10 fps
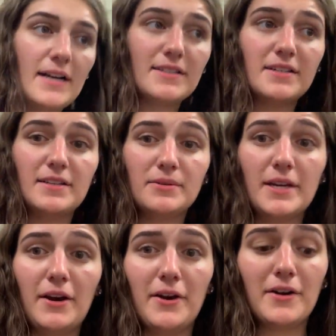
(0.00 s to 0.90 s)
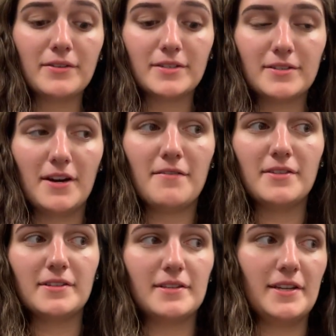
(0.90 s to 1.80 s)
as it is, I was carrying all this stuff and
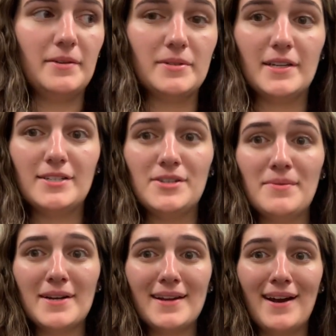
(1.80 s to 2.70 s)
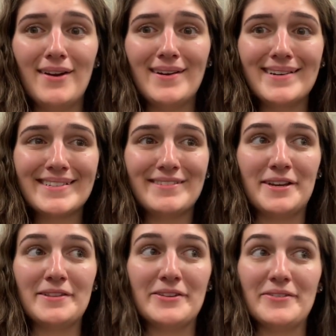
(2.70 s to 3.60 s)
this lady was like, do you want a carriage? Because I
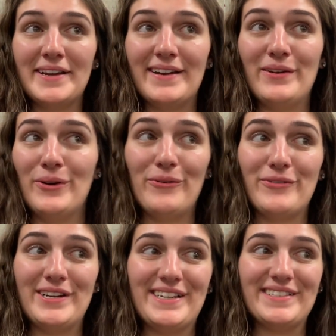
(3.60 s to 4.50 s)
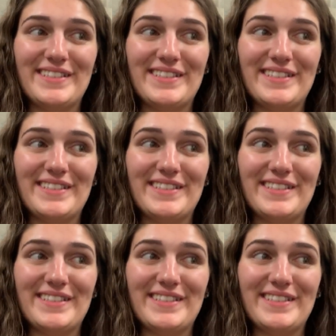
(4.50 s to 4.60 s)
literally had no free hands